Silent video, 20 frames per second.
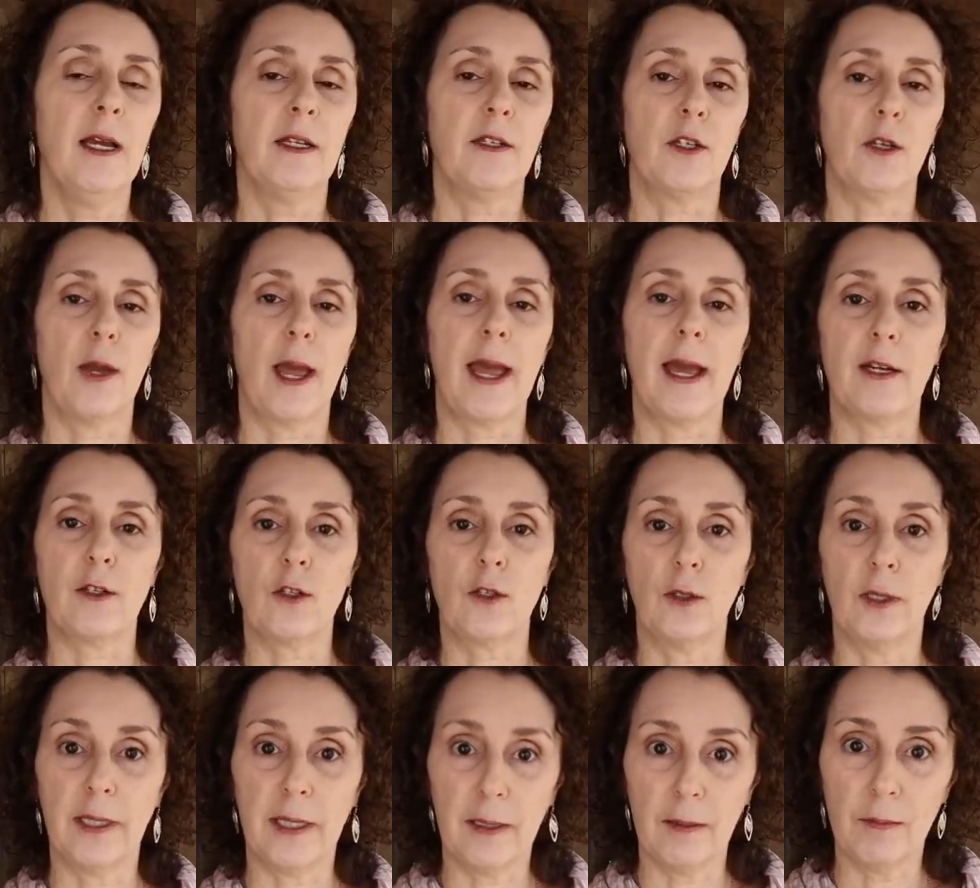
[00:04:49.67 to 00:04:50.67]
to
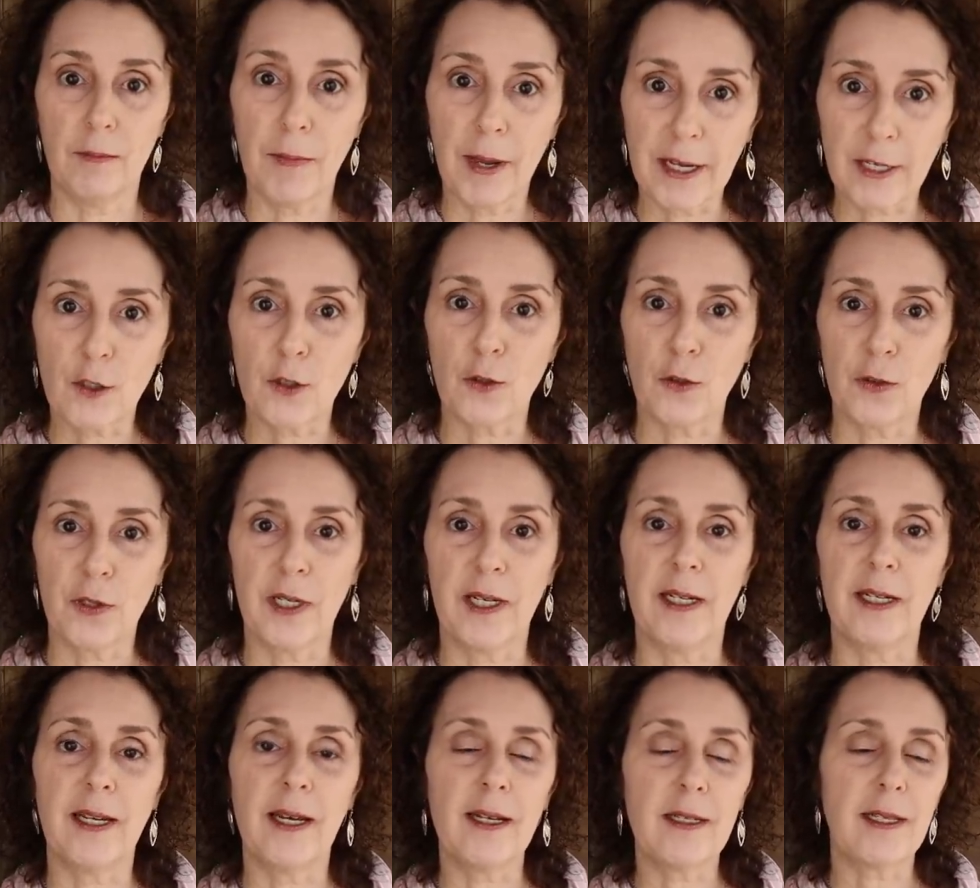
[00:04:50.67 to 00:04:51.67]
actually make sure that
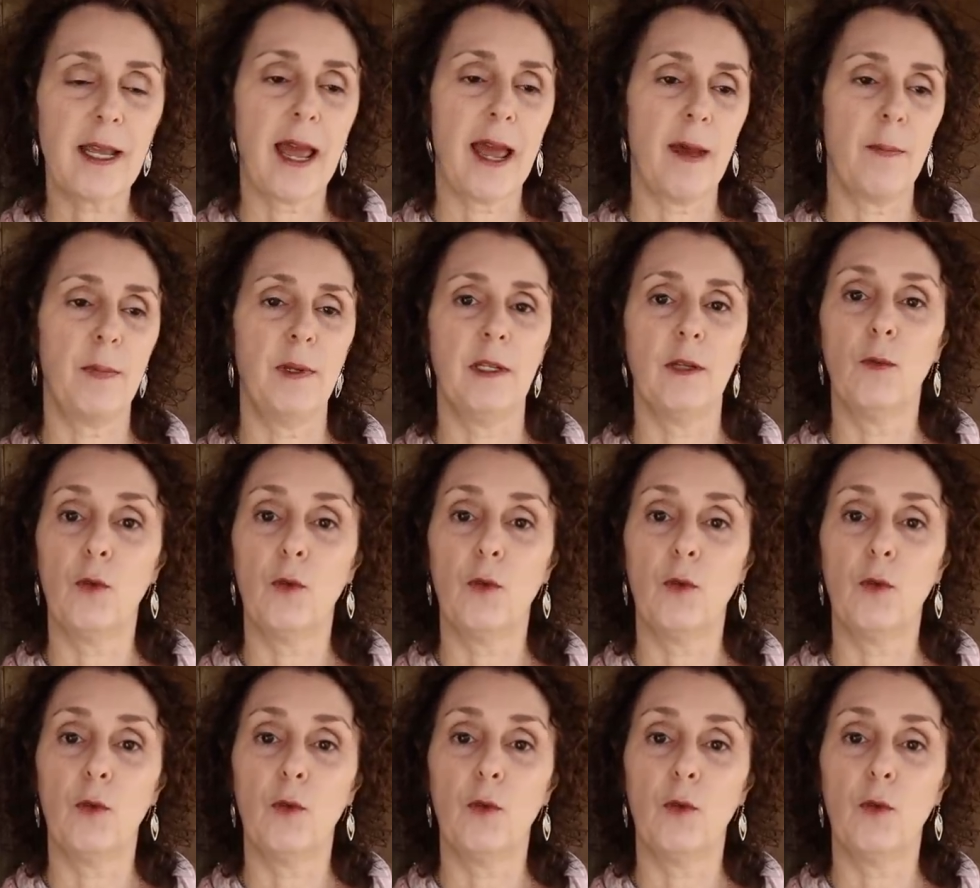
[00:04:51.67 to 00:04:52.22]
it does happen,